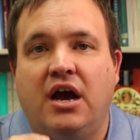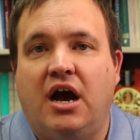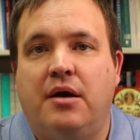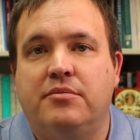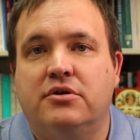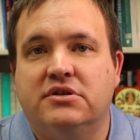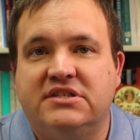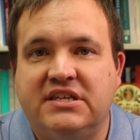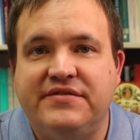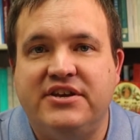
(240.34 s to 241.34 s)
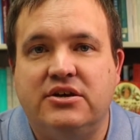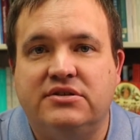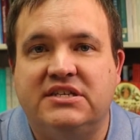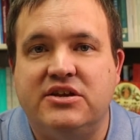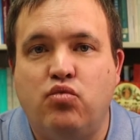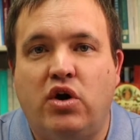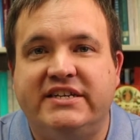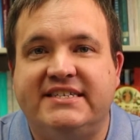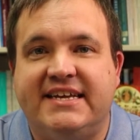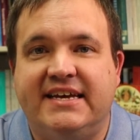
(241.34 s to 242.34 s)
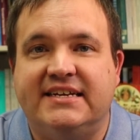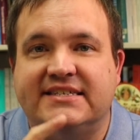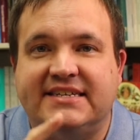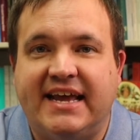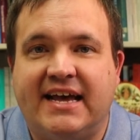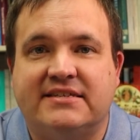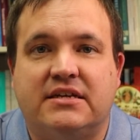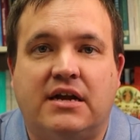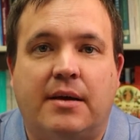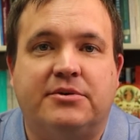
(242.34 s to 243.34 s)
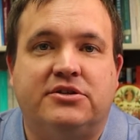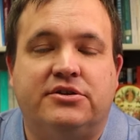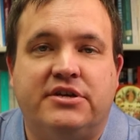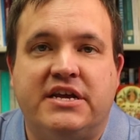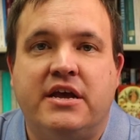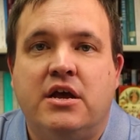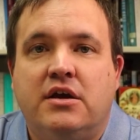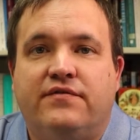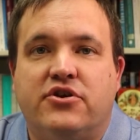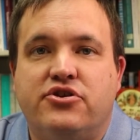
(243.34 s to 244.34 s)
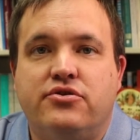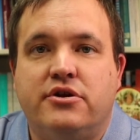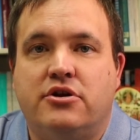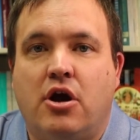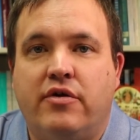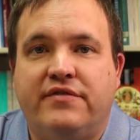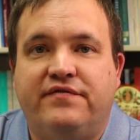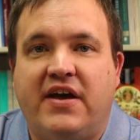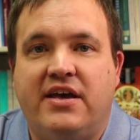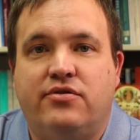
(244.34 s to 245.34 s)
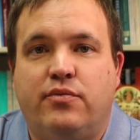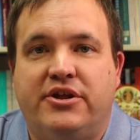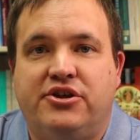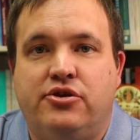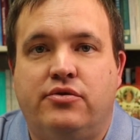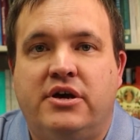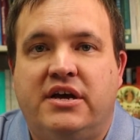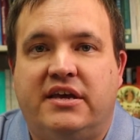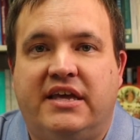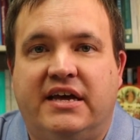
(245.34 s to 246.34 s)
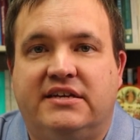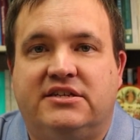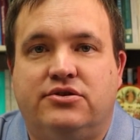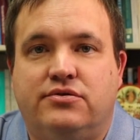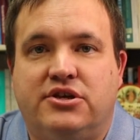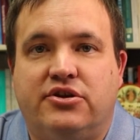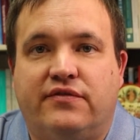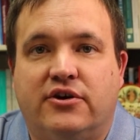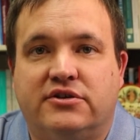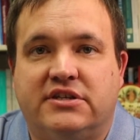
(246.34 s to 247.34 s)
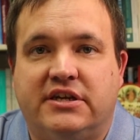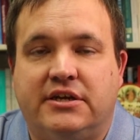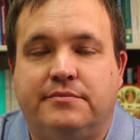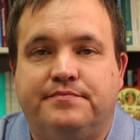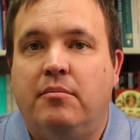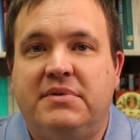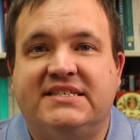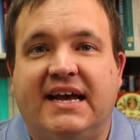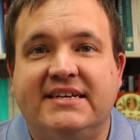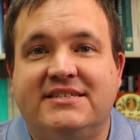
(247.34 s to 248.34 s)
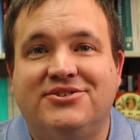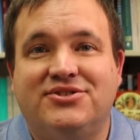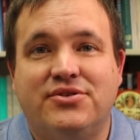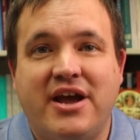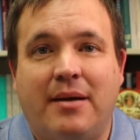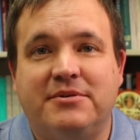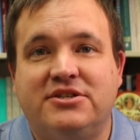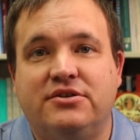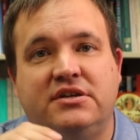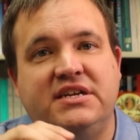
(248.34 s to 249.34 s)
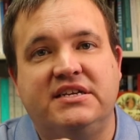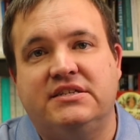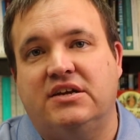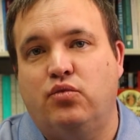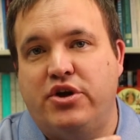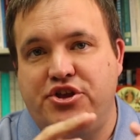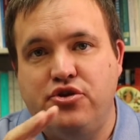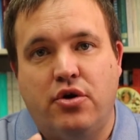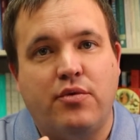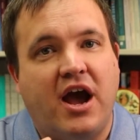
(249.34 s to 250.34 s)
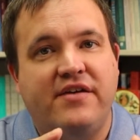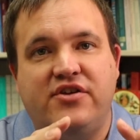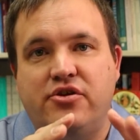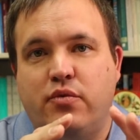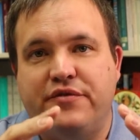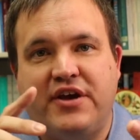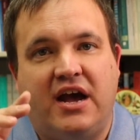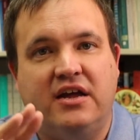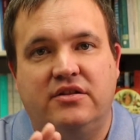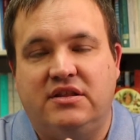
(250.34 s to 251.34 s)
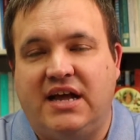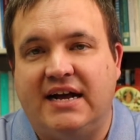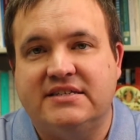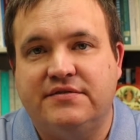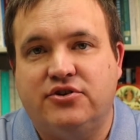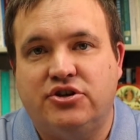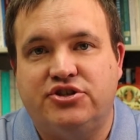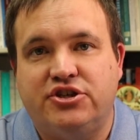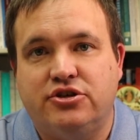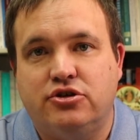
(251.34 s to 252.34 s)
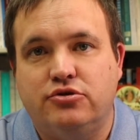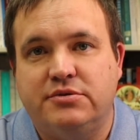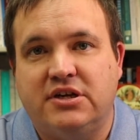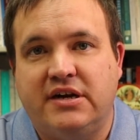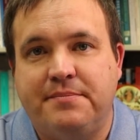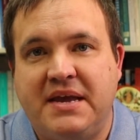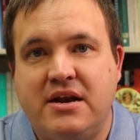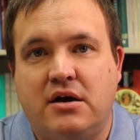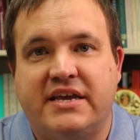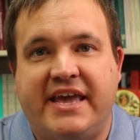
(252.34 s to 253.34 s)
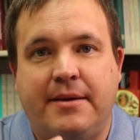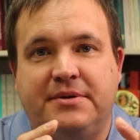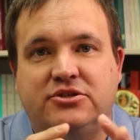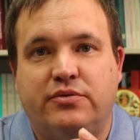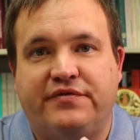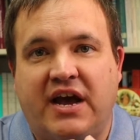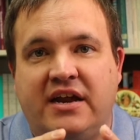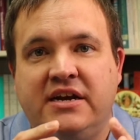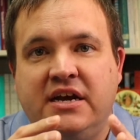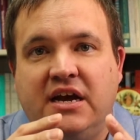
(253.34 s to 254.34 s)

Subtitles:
CVOC 110 is an excellent opportunity for you to grow in faith when you get to the university. Besides those three opportunities, when you arrive here, we've got lots of Christian groups that meet on campus. We've got